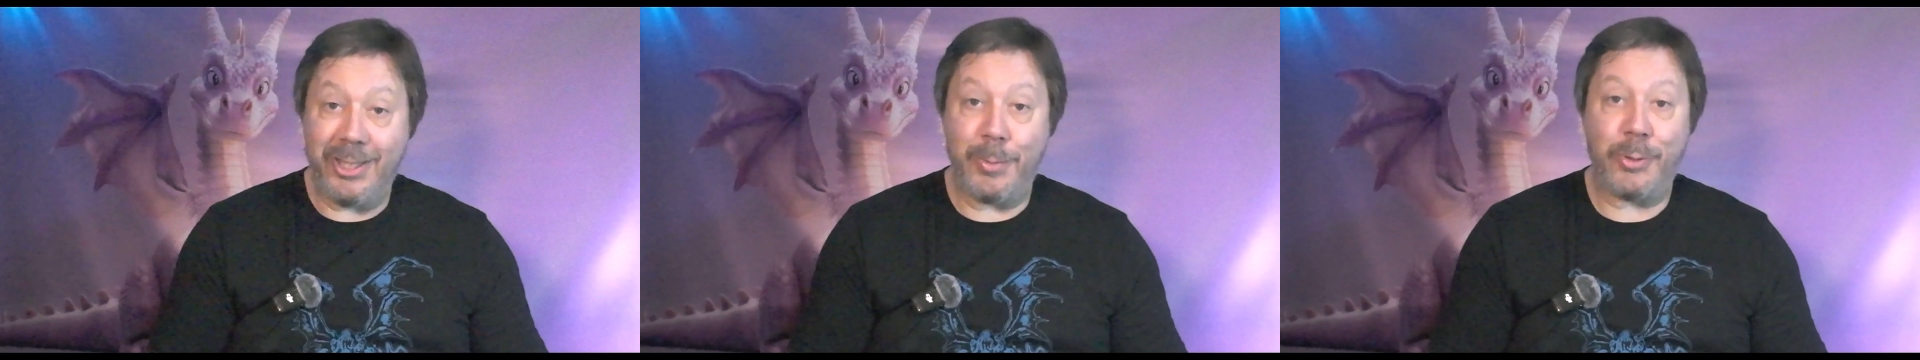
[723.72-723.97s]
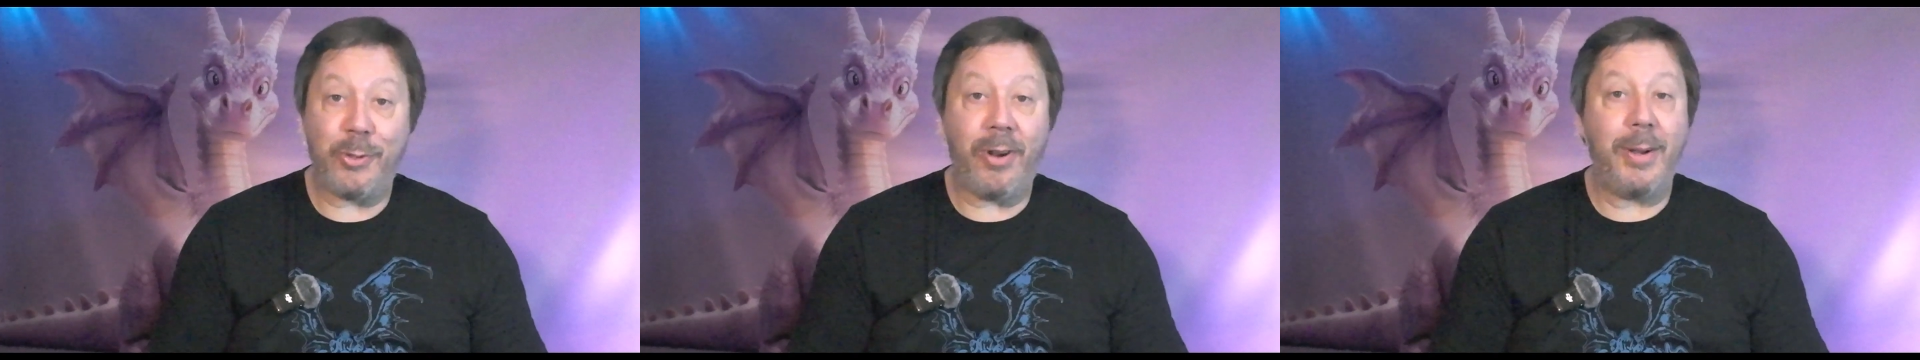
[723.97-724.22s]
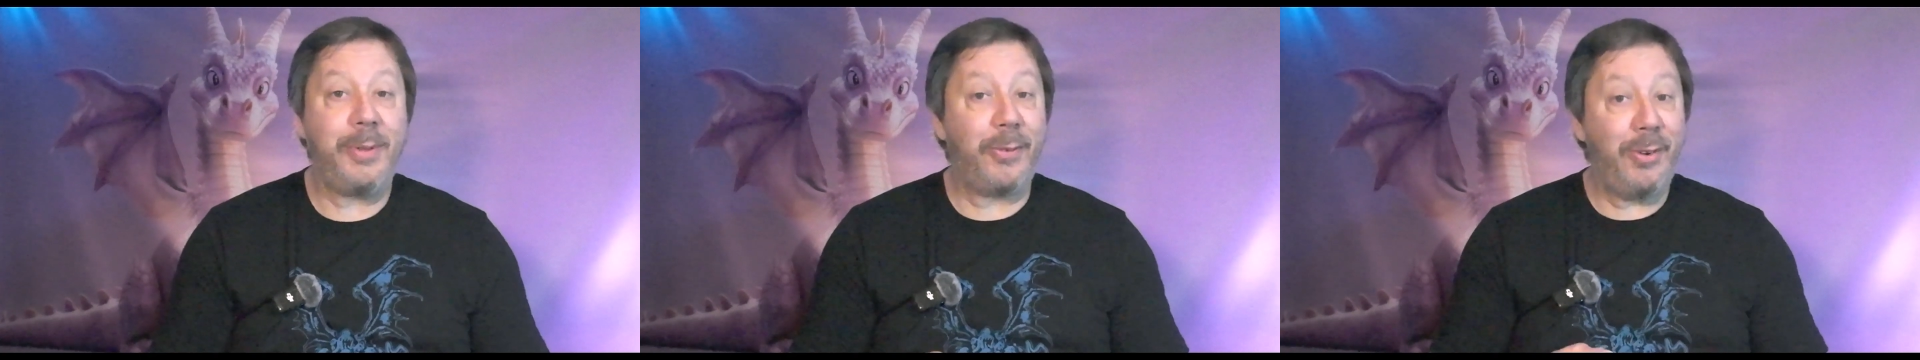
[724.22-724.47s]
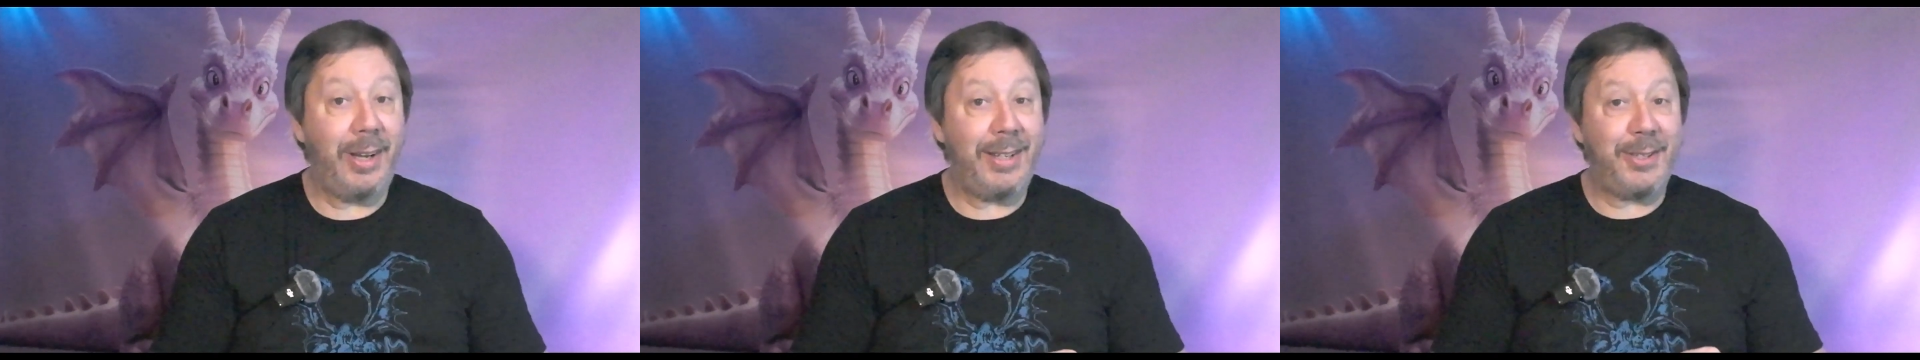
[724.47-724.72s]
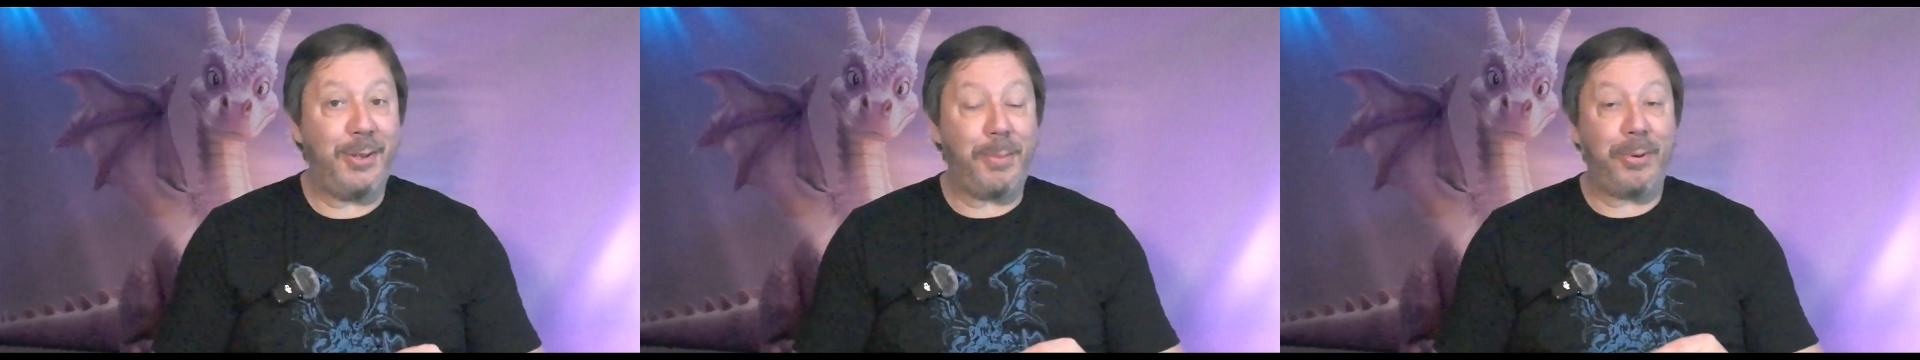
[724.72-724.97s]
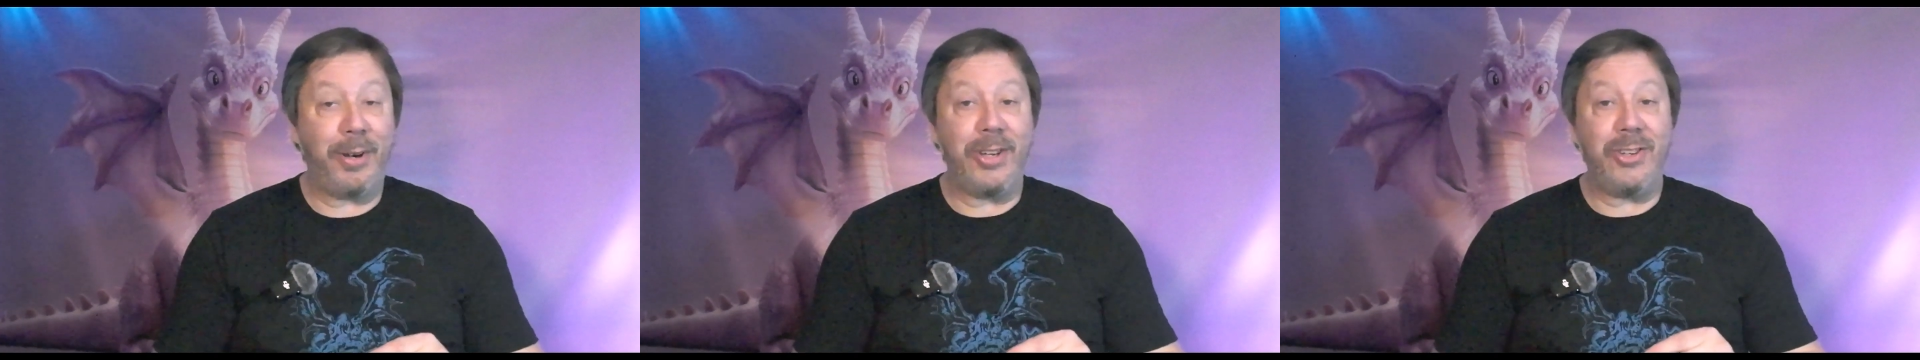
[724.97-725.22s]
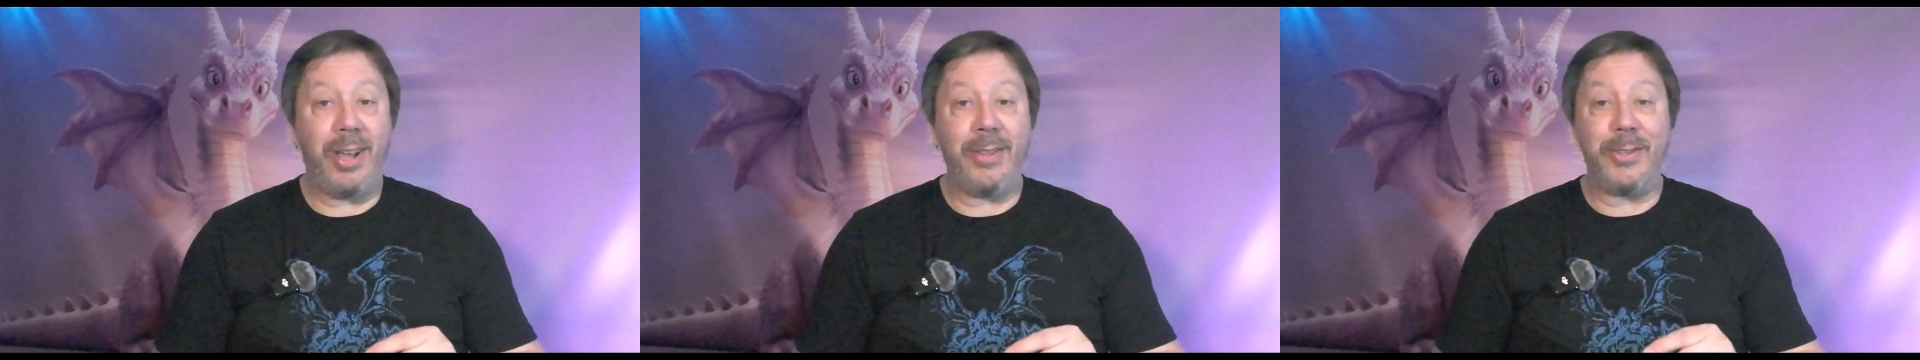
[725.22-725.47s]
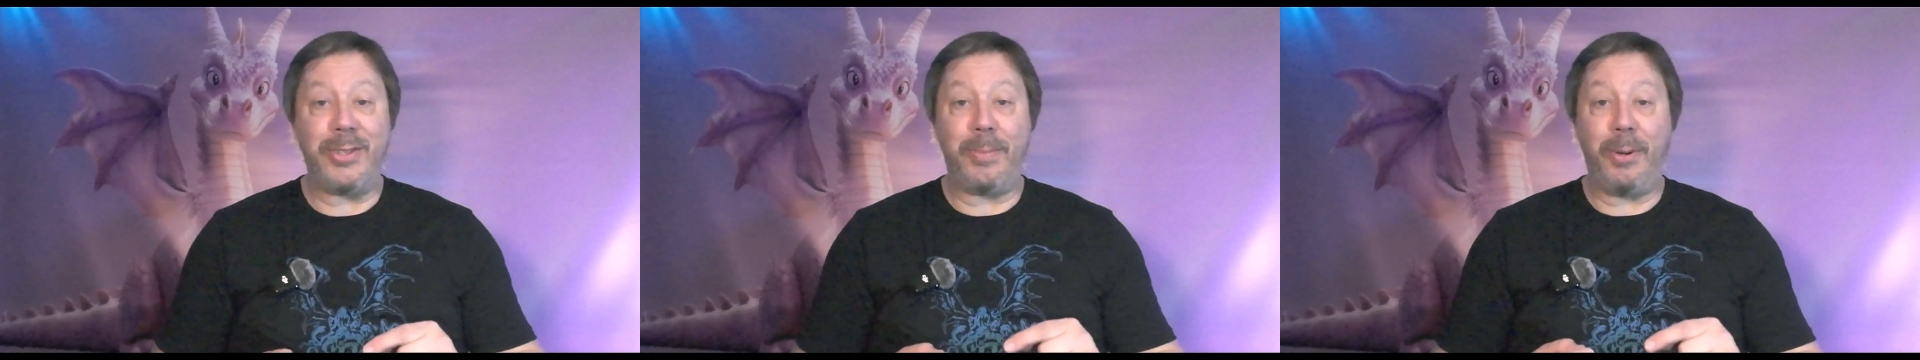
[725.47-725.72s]
who's subscribed. I really do
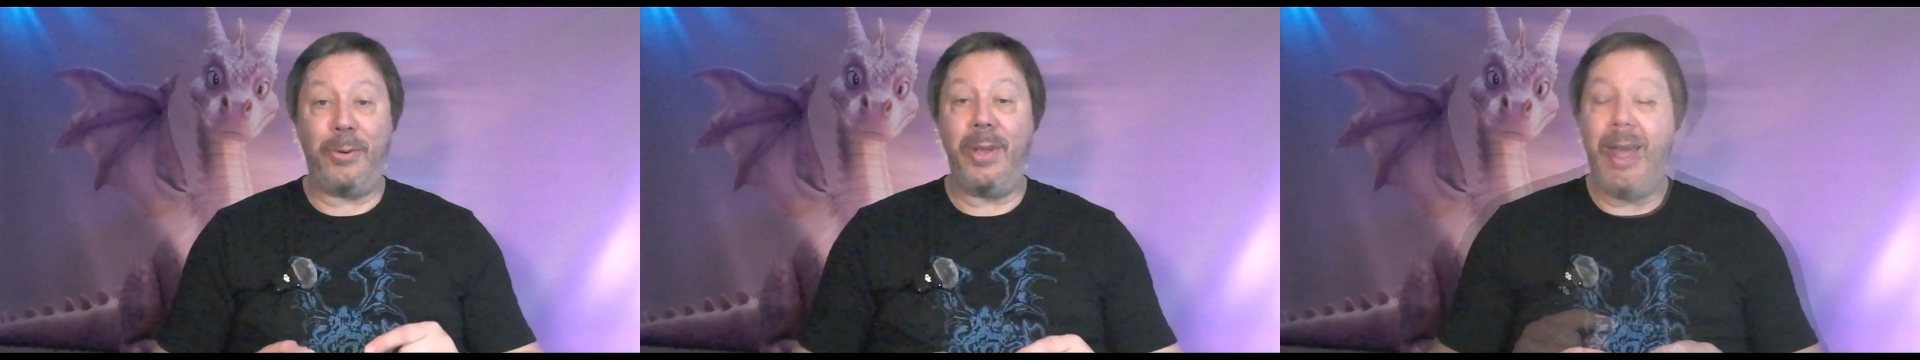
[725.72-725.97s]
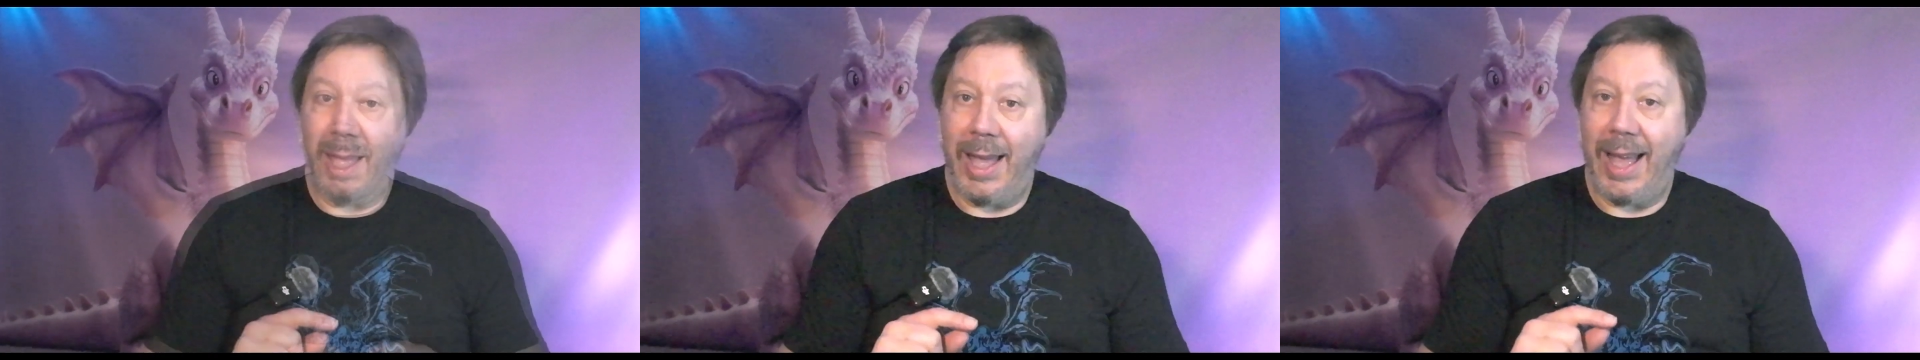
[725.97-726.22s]
appreciate the support.